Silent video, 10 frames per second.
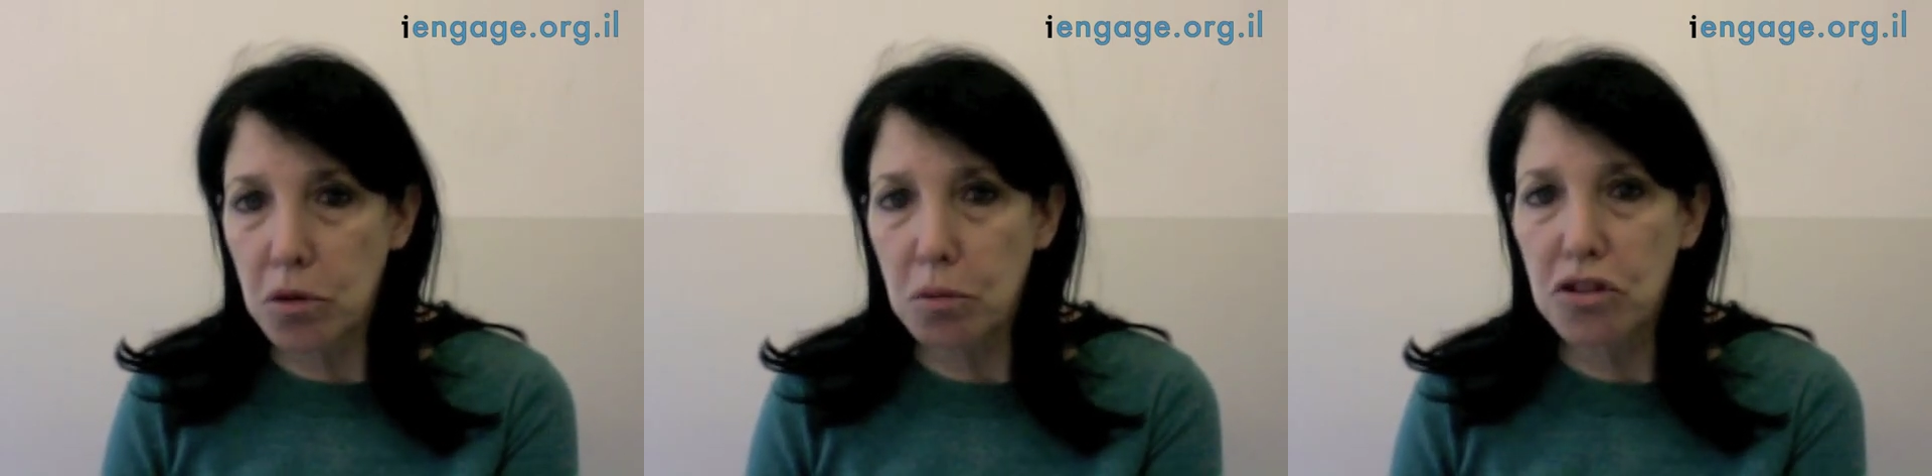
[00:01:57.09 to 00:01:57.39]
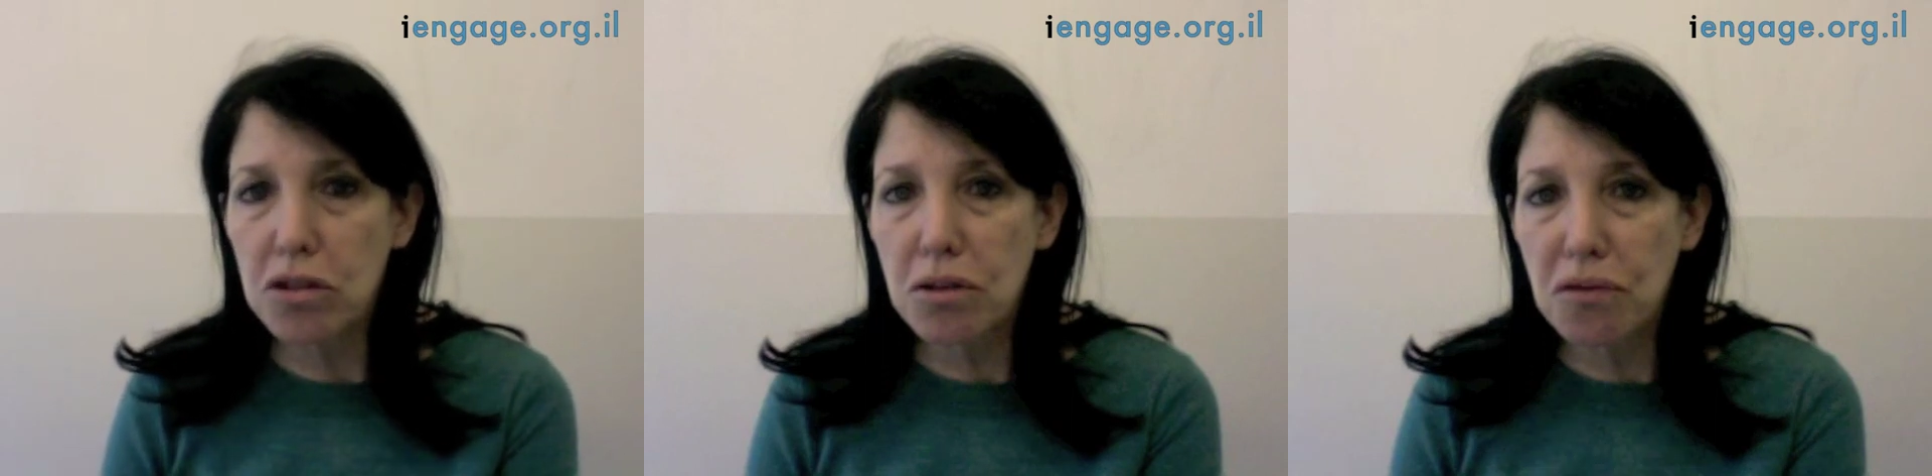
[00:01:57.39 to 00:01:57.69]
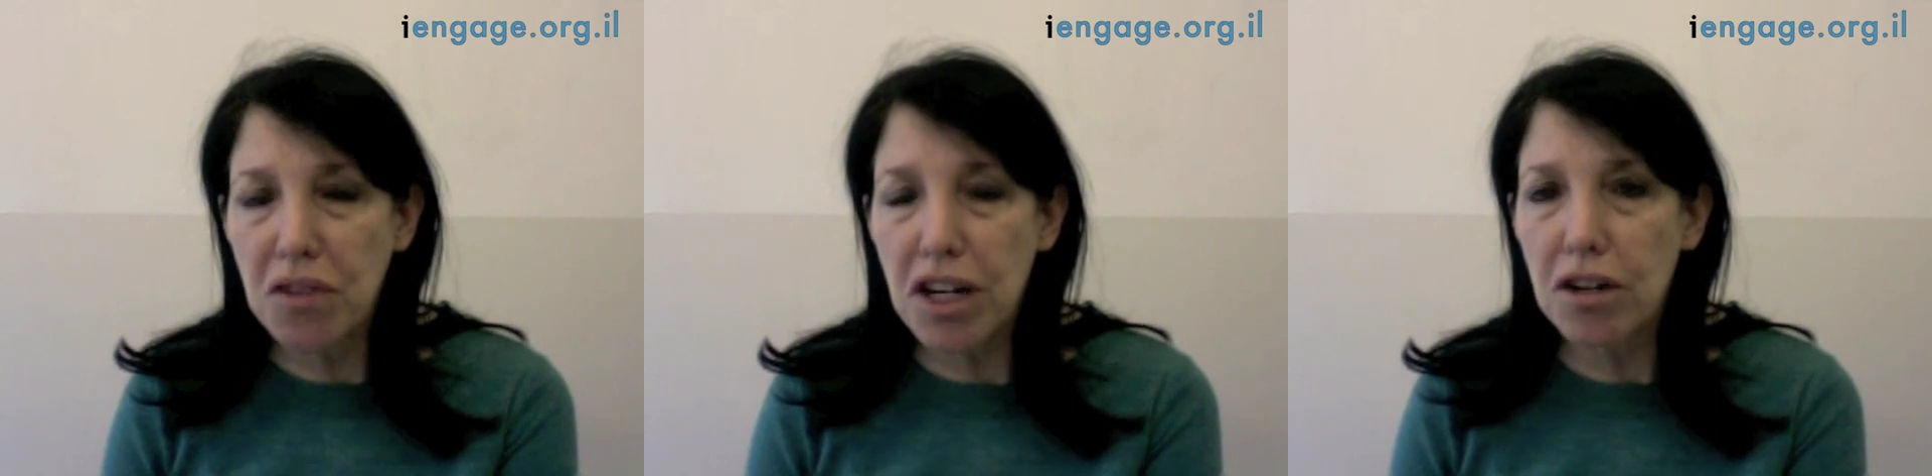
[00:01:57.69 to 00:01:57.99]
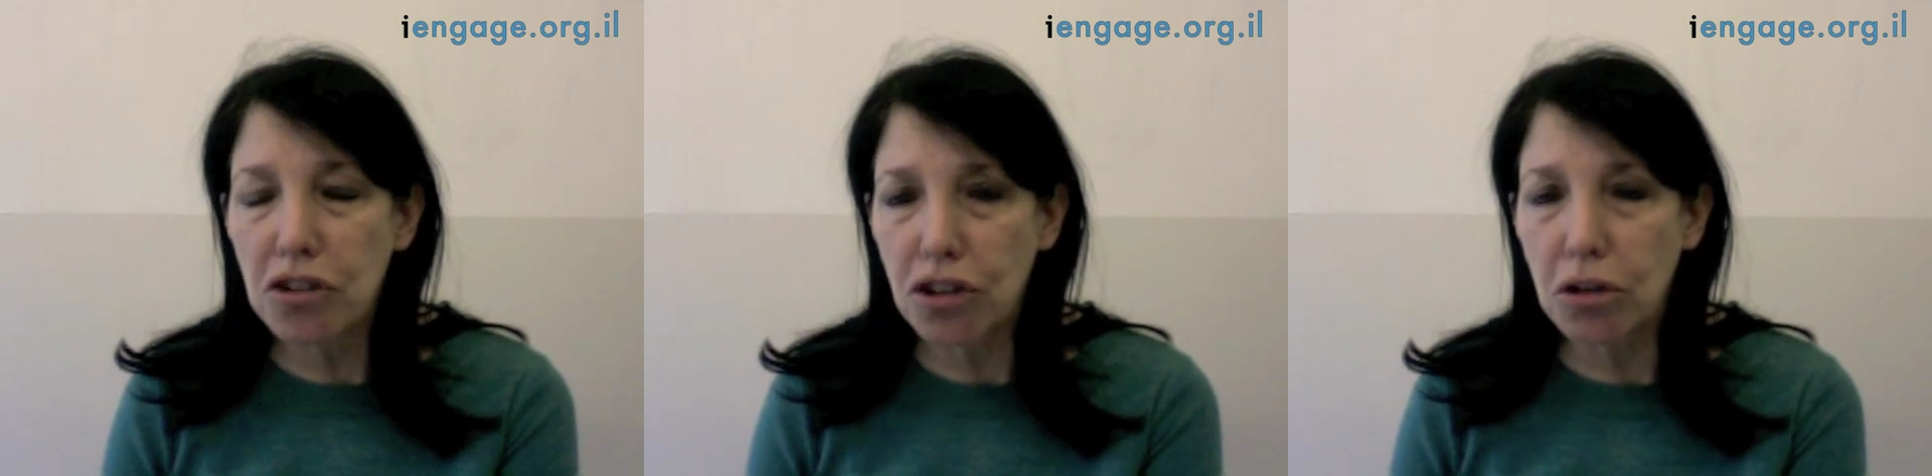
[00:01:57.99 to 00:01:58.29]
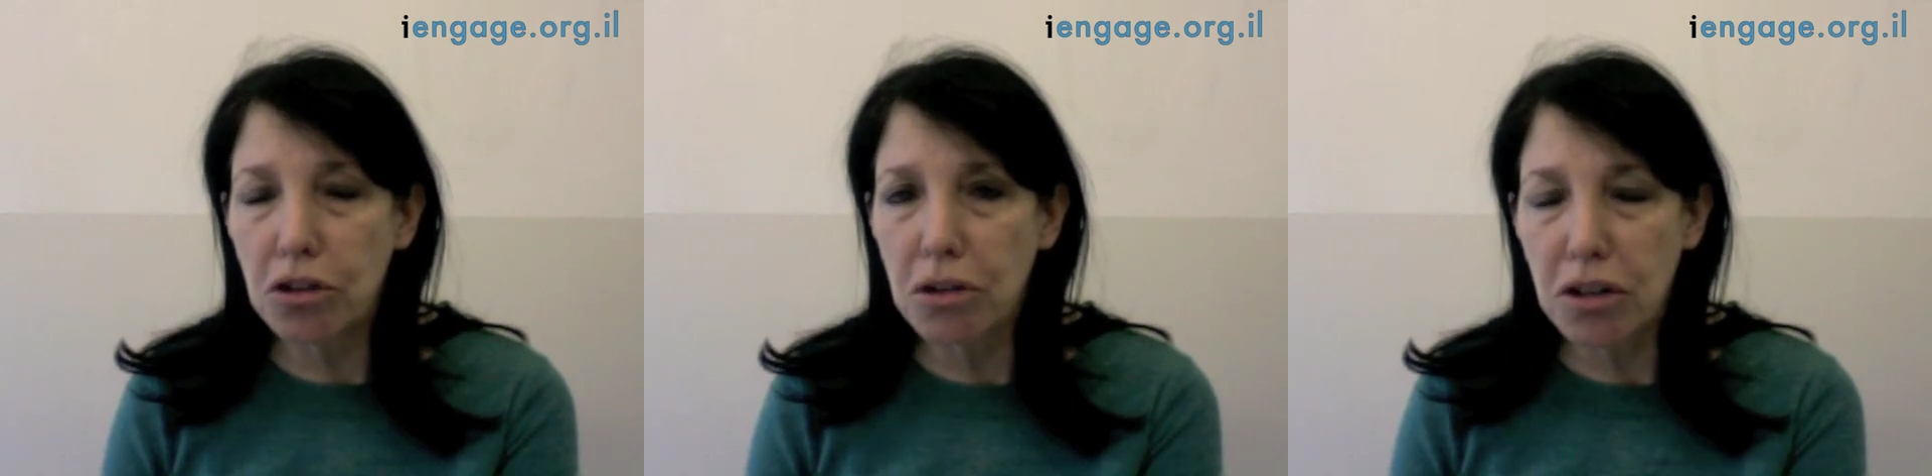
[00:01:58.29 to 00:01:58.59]
which is a fair
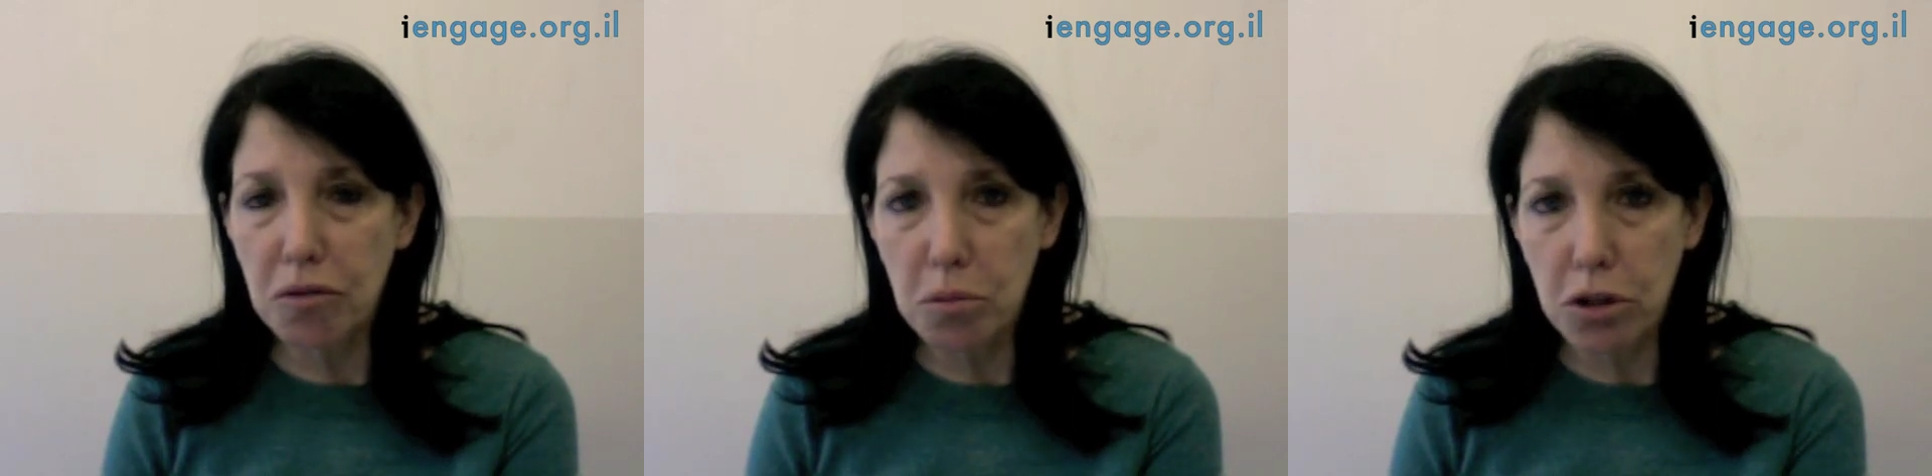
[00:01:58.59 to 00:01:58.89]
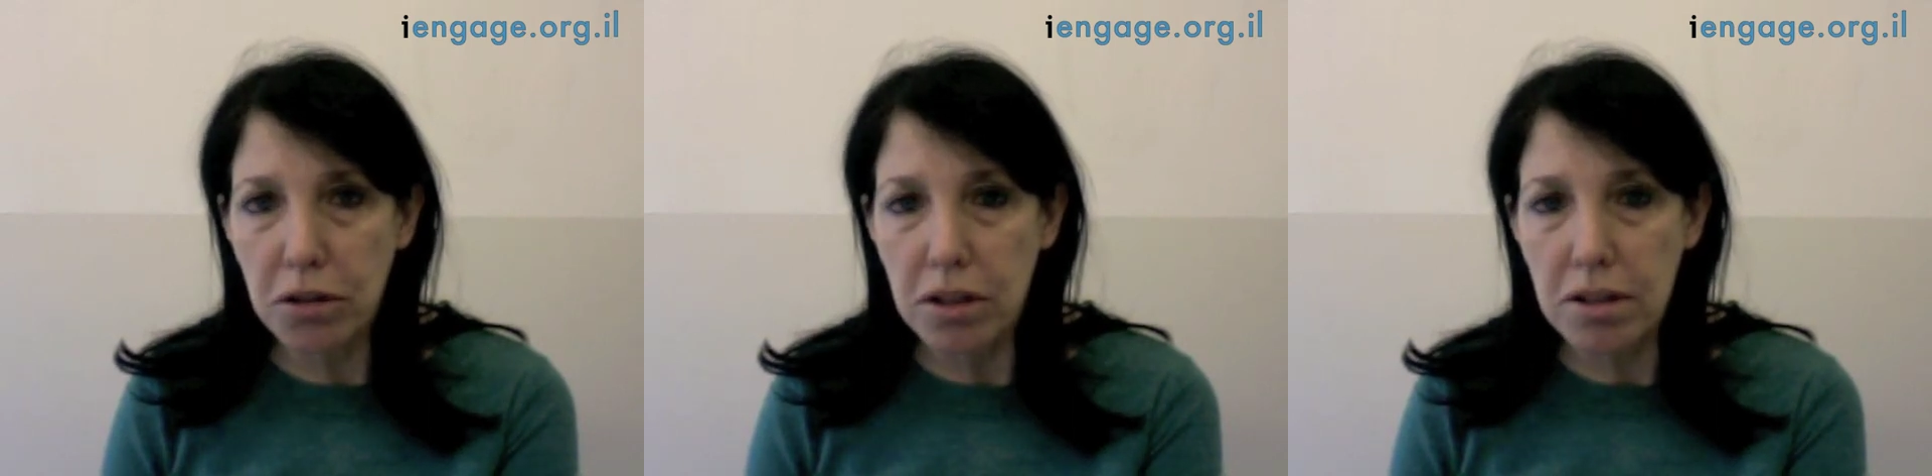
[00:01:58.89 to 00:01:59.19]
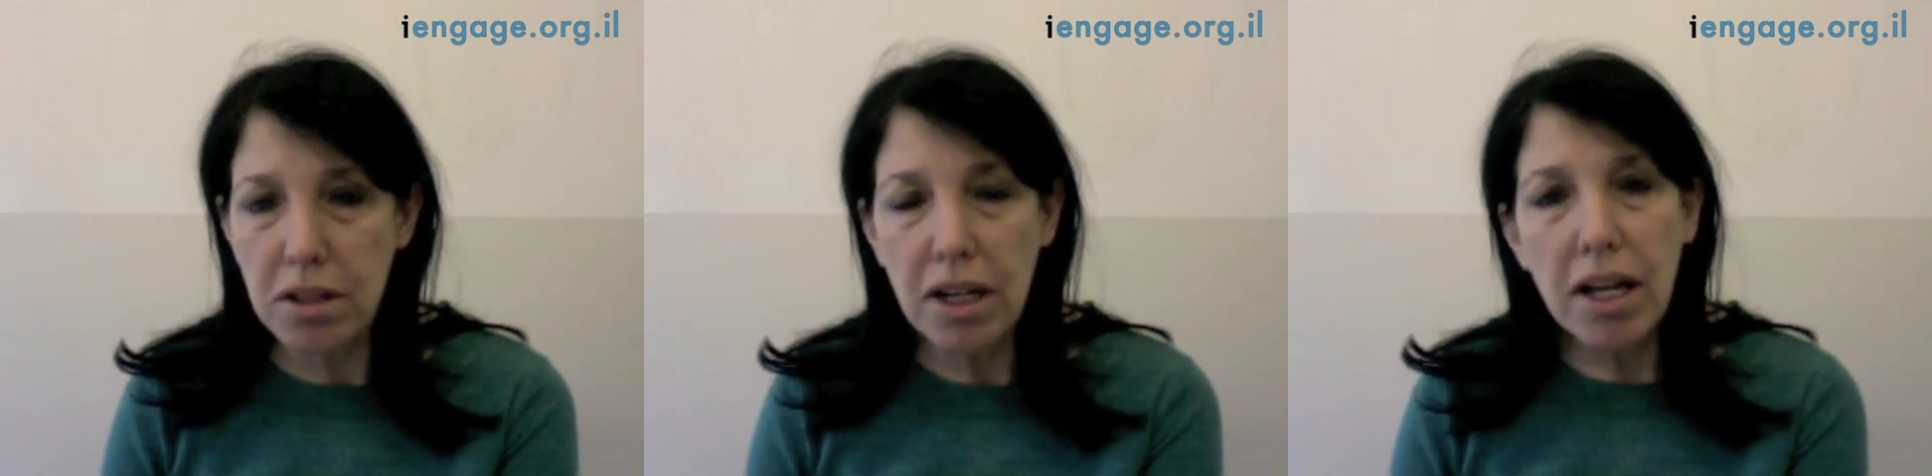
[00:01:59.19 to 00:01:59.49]
shouldering of burdens.